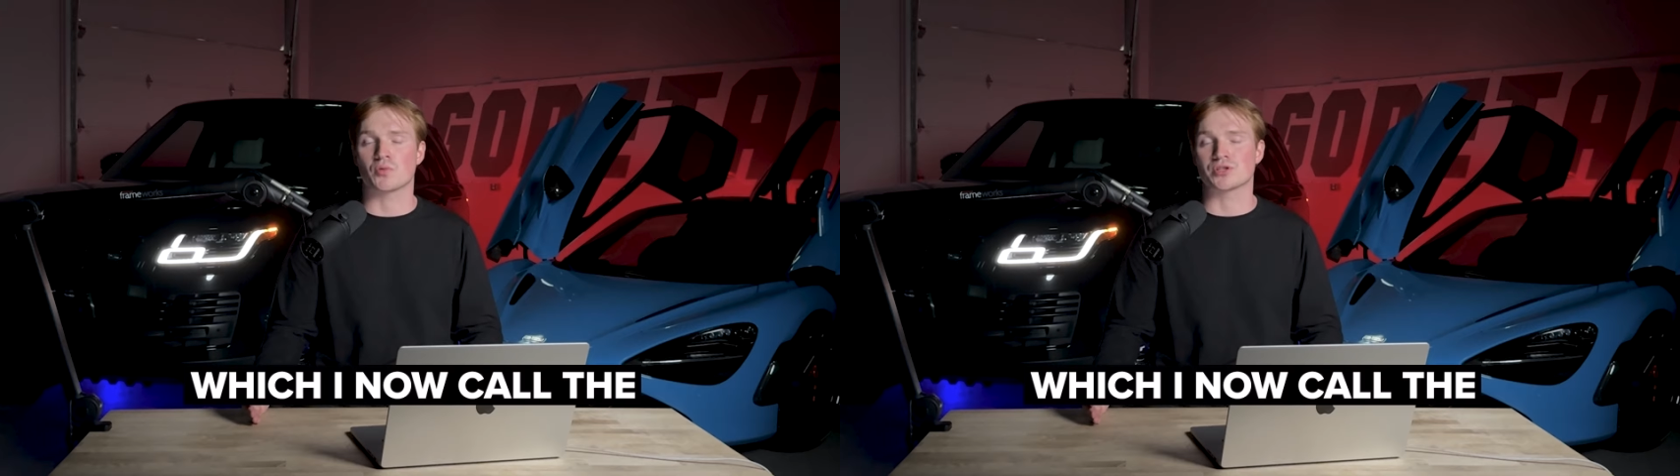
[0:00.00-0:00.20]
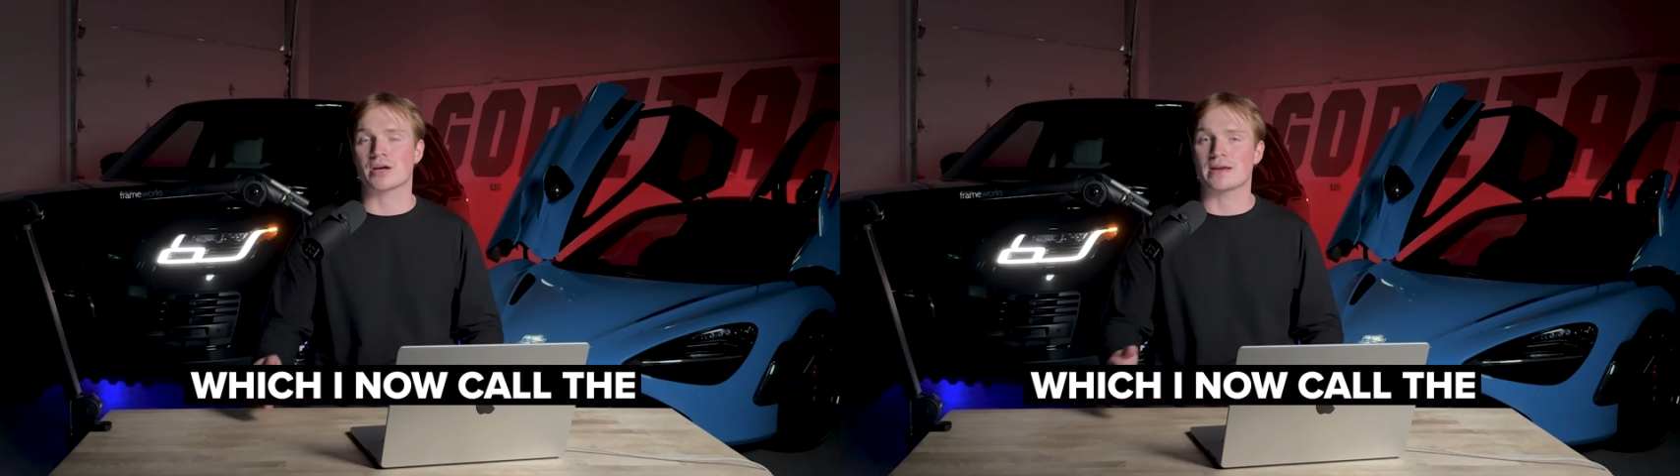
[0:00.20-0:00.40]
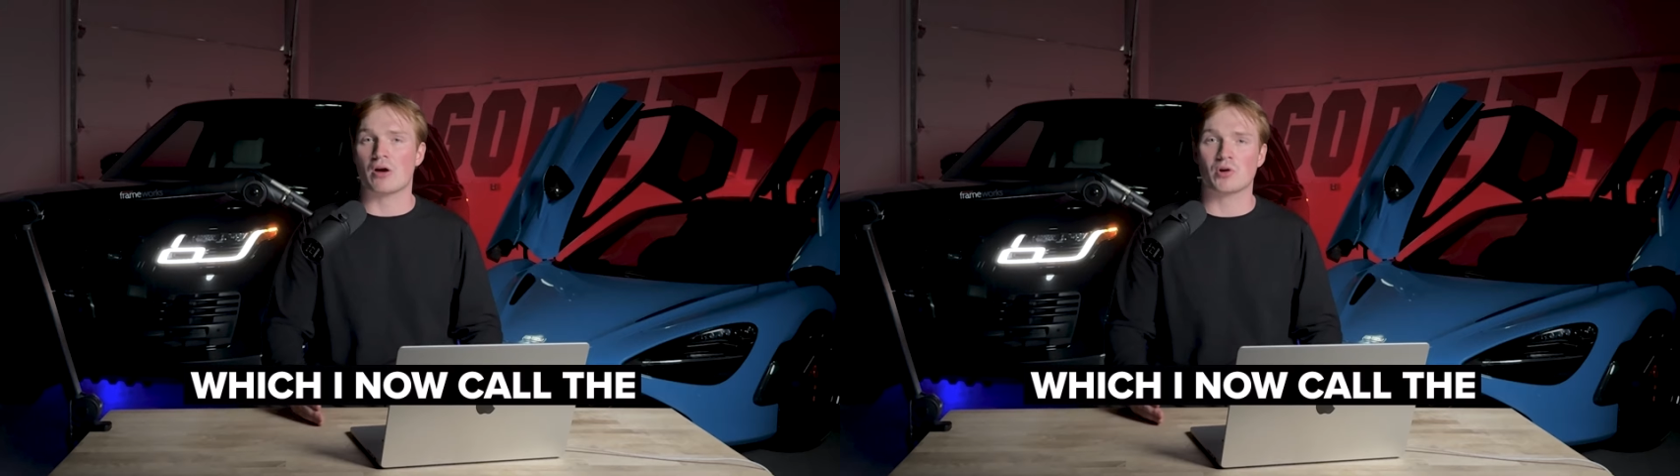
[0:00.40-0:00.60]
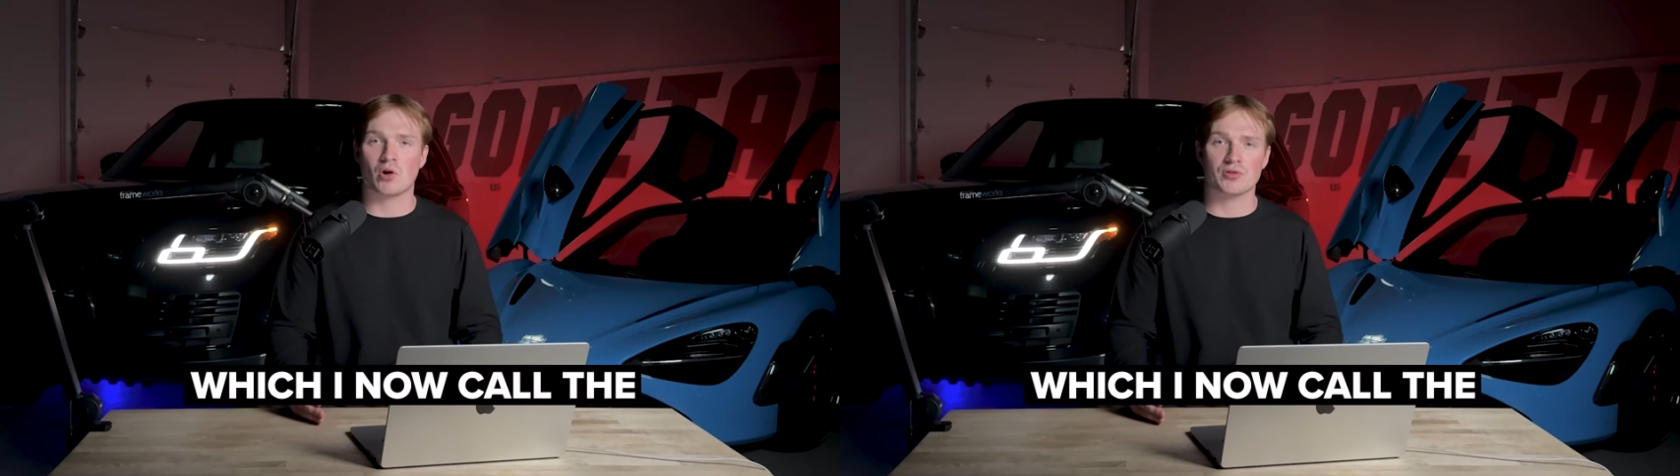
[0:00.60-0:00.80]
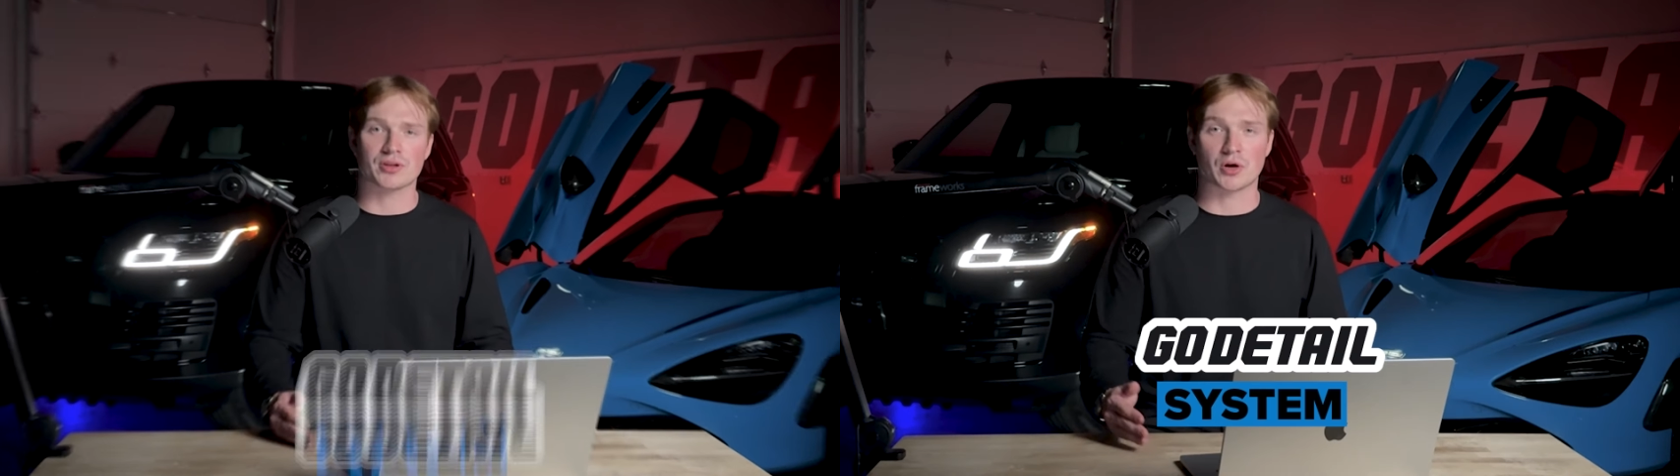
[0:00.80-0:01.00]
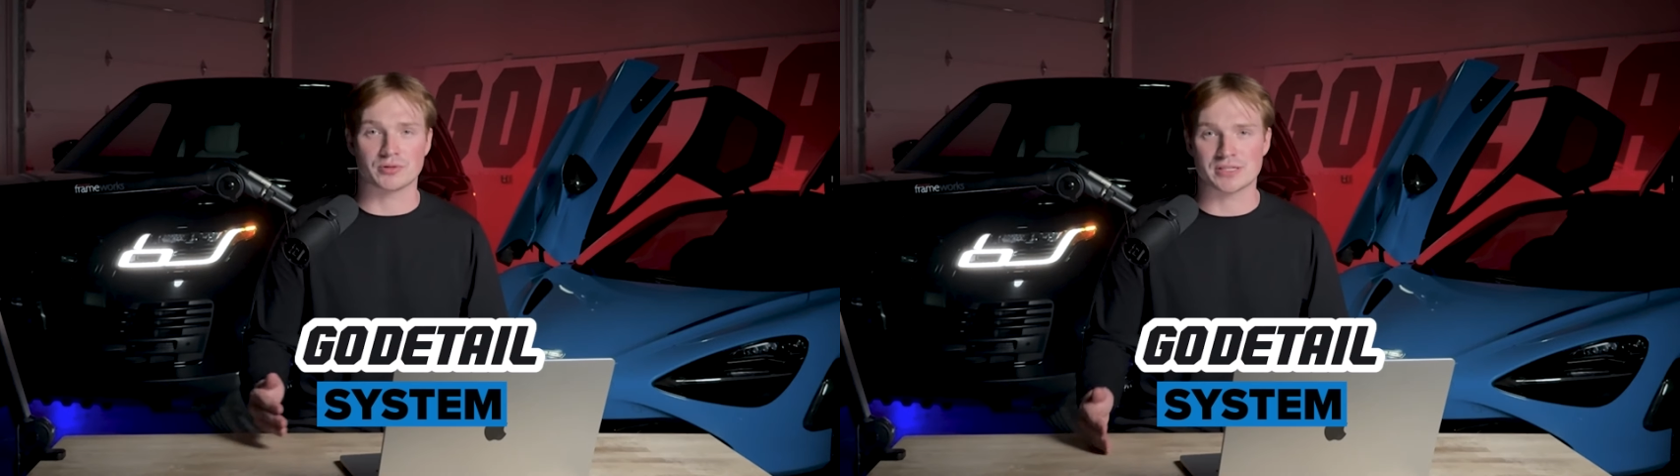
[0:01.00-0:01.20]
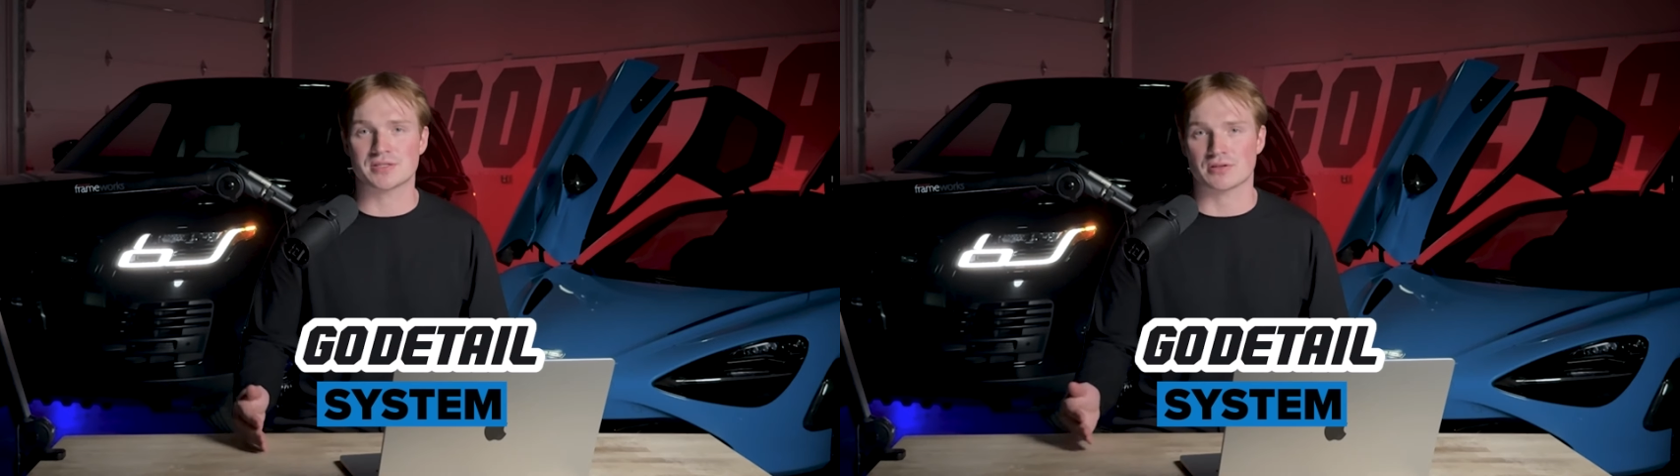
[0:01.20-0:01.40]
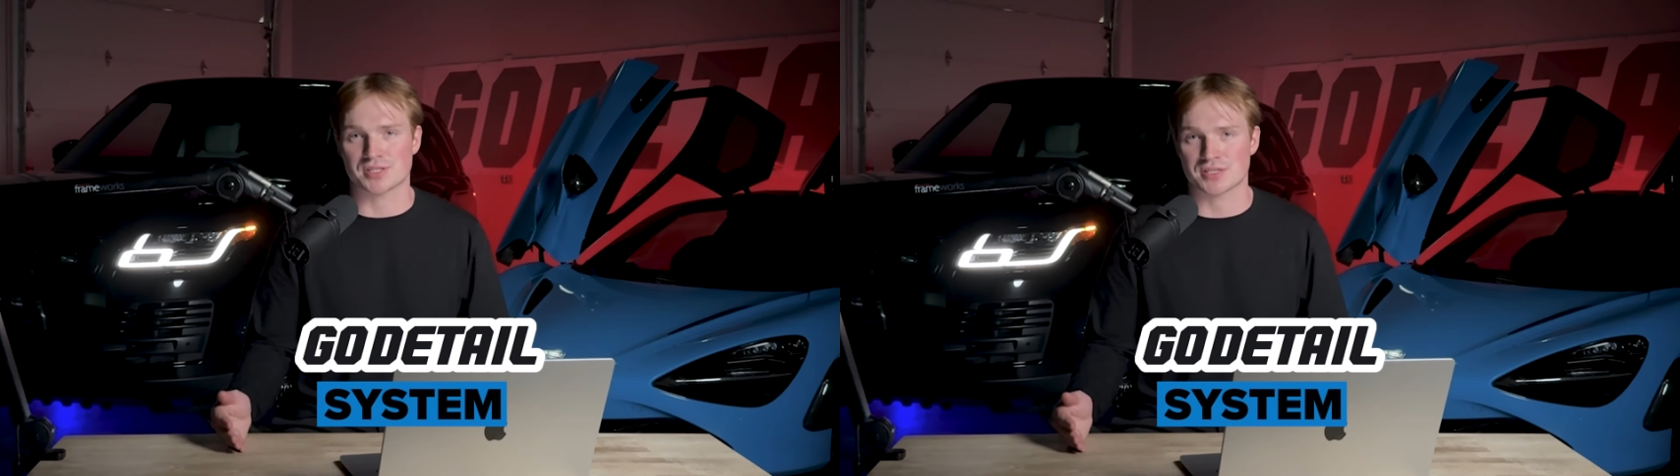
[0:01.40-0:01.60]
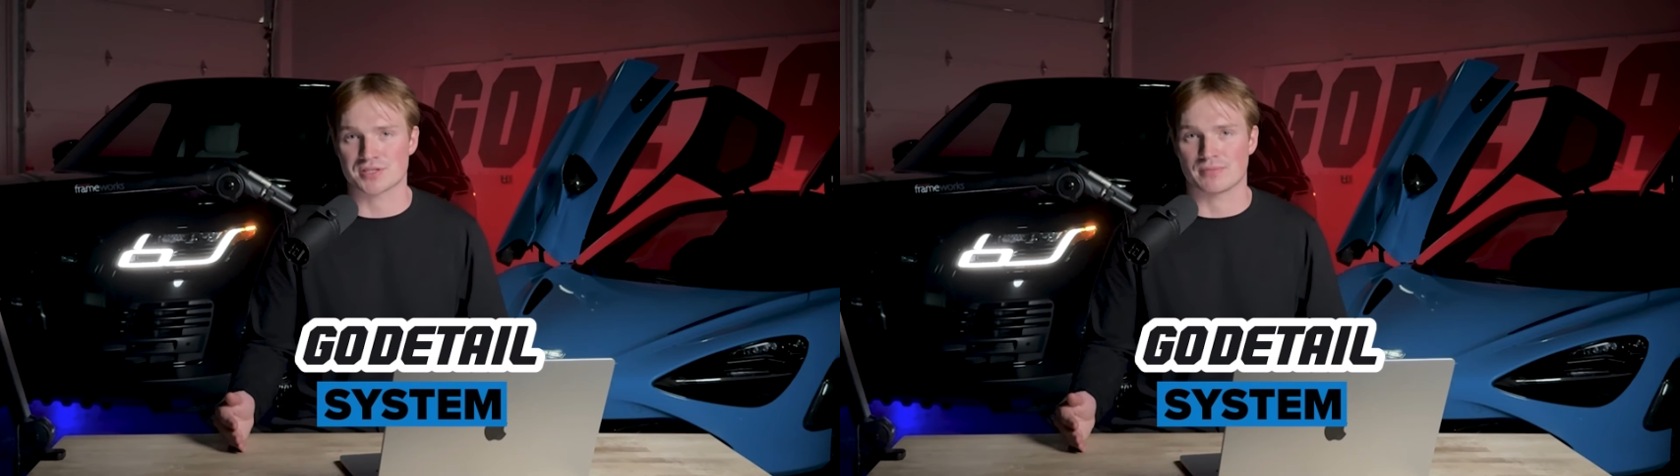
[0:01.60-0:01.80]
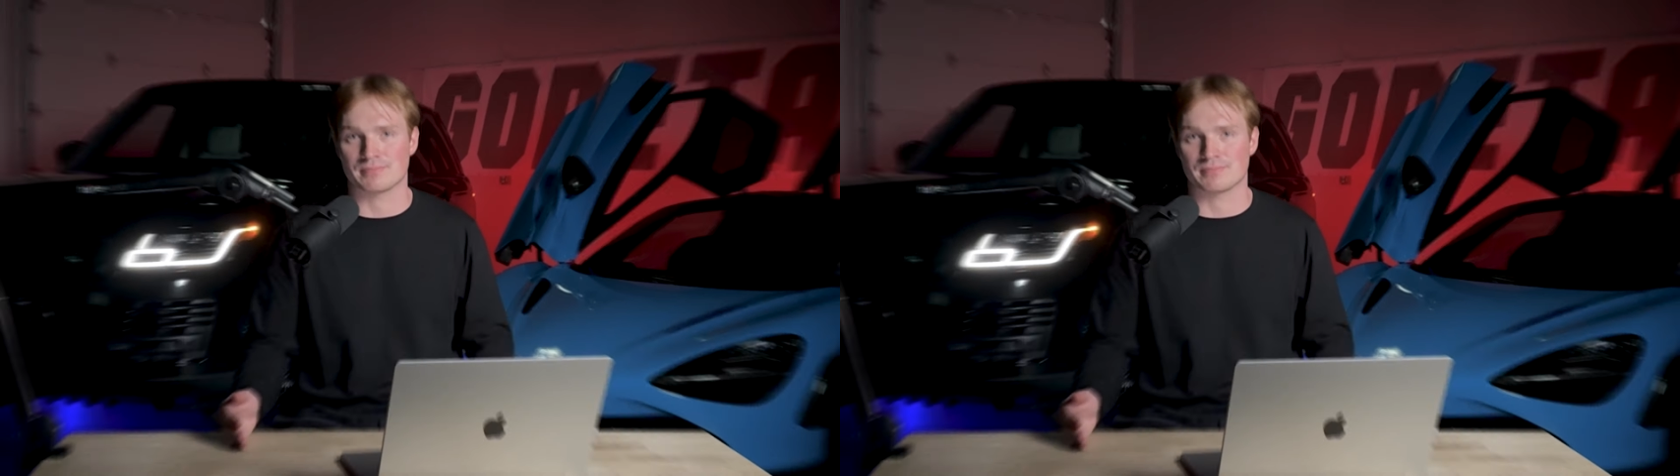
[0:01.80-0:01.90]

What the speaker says: which I now call the GoDetail system.